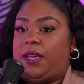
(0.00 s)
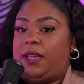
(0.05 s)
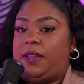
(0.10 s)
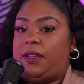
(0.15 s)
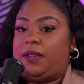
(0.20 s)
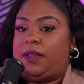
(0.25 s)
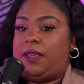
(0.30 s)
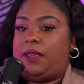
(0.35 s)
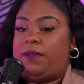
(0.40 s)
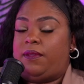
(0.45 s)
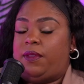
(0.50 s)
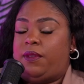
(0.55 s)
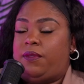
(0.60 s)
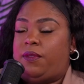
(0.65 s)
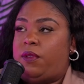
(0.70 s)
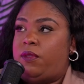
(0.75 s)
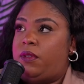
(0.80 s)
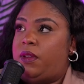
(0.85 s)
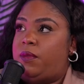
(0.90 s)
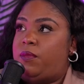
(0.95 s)
can give the
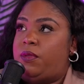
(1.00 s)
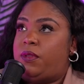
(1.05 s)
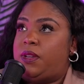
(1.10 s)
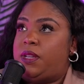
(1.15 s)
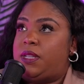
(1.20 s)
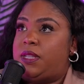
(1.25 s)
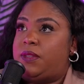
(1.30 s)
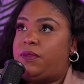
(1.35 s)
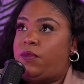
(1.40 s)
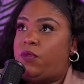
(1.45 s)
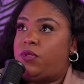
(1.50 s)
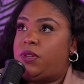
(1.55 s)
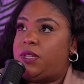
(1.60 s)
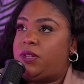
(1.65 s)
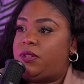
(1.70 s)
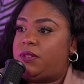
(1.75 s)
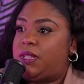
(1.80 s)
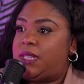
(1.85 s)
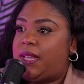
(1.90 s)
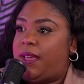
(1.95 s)
phone number. It's
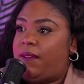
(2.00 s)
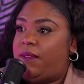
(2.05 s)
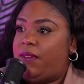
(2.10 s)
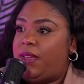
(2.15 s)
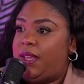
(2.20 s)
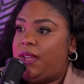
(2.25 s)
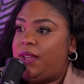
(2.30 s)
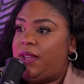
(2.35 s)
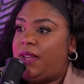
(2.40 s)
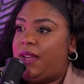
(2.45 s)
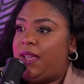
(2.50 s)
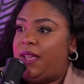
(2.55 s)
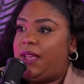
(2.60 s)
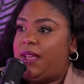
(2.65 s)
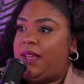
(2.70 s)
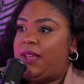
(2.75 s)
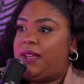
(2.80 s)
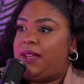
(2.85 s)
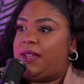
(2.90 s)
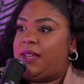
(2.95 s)

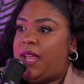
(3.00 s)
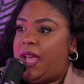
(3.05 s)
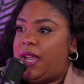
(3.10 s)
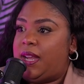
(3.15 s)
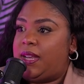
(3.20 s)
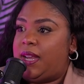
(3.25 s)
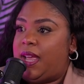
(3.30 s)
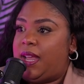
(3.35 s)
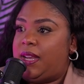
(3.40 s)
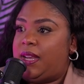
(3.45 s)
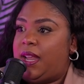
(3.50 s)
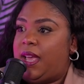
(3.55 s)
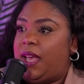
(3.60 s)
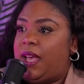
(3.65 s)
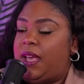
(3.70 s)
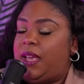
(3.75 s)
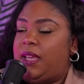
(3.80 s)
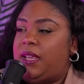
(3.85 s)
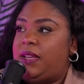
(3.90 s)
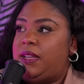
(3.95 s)

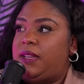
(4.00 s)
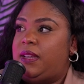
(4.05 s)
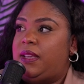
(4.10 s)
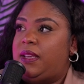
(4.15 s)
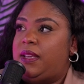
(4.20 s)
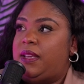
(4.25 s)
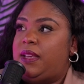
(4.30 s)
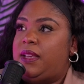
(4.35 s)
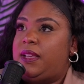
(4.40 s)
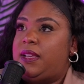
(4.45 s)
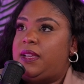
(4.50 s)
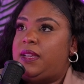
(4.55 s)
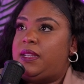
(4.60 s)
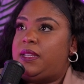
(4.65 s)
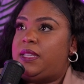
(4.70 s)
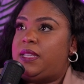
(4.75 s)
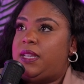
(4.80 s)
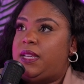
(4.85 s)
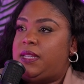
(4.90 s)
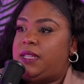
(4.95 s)

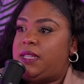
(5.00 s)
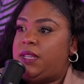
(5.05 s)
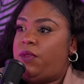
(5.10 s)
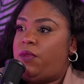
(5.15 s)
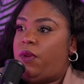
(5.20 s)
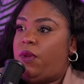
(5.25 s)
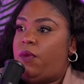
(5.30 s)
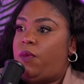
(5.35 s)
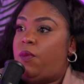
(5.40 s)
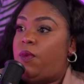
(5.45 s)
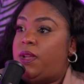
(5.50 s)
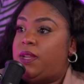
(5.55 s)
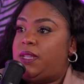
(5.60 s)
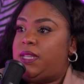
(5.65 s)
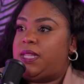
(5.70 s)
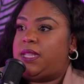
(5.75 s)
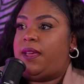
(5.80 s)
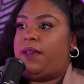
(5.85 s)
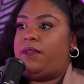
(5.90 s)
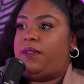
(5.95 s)

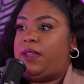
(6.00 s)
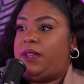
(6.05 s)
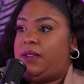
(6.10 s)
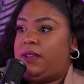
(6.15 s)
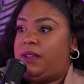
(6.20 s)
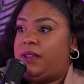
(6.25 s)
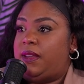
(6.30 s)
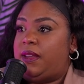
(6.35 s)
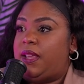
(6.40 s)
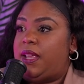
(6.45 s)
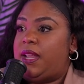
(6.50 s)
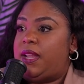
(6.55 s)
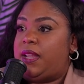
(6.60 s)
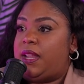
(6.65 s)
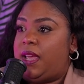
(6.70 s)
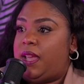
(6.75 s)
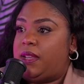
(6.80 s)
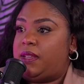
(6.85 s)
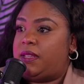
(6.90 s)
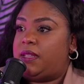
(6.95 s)
407-999-6017. And
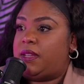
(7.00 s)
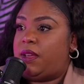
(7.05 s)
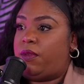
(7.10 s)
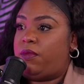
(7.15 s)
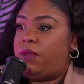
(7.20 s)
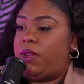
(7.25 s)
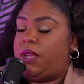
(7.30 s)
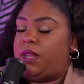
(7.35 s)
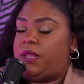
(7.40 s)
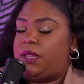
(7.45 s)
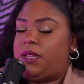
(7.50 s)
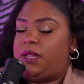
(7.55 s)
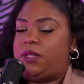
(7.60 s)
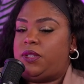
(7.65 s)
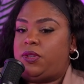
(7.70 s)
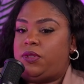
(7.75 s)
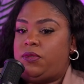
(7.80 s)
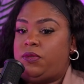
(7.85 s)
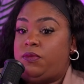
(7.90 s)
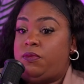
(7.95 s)
that's directly
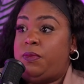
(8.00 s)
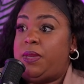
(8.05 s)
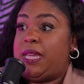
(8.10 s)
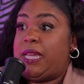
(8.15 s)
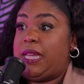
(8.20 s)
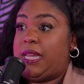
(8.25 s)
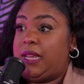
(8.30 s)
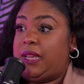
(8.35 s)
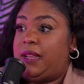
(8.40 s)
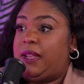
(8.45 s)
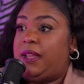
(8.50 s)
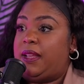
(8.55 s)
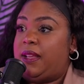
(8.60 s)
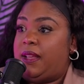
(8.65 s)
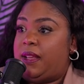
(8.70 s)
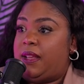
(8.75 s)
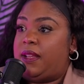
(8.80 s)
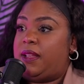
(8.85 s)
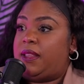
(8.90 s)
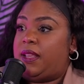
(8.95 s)
to me,
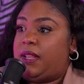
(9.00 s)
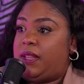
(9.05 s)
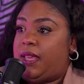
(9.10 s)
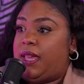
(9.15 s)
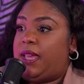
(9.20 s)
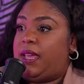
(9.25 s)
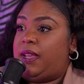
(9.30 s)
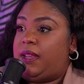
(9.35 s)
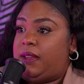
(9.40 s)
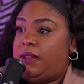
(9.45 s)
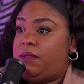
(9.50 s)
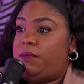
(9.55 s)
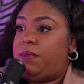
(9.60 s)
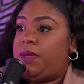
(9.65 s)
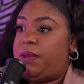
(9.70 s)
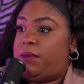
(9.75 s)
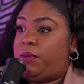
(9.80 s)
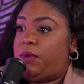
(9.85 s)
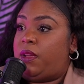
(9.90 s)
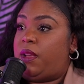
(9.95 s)
that they can
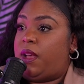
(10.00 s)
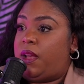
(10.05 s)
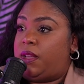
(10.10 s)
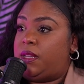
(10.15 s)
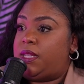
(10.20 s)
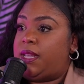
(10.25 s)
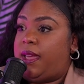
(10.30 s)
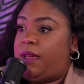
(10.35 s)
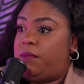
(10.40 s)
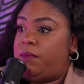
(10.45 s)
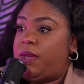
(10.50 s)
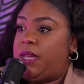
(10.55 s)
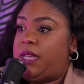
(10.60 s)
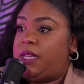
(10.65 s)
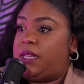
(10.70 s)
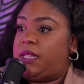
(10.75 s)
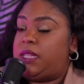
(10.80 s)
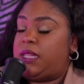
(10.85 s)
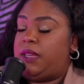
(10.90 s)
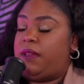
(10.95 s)
be able to contact me
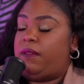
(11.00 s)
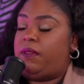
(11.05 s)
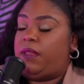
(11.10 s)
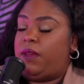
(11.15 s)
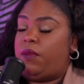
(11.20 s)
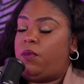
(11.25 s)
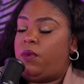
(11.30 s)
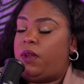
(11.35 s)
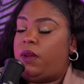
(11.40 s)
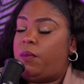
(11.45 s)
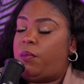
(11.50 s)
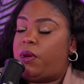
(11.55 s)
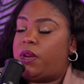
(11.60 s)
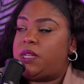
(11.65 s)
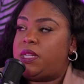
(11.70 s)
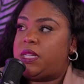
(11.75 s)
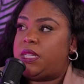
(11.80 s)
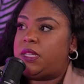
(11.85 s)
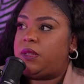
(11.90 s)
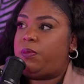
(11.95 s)
to see if they want to
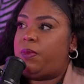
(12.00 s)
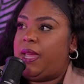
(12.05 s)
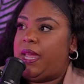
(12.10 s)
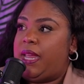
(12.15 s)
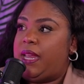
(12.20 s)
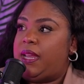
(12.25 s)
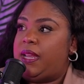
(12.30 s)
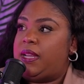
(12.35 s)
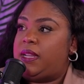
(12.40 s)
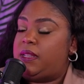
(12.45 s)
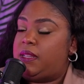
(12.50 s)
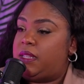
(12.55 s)
participate in the